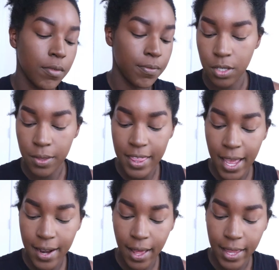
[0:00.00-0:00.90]
So
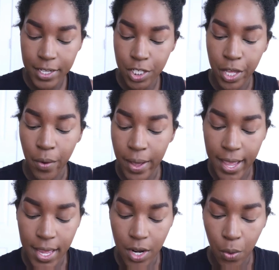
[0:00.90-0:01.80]
then I like to go
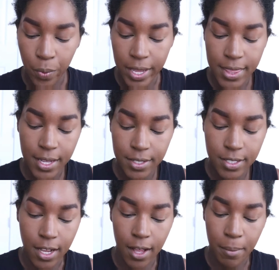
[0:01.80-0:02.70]
in with
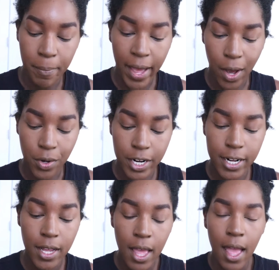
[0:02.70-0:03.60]
some powder,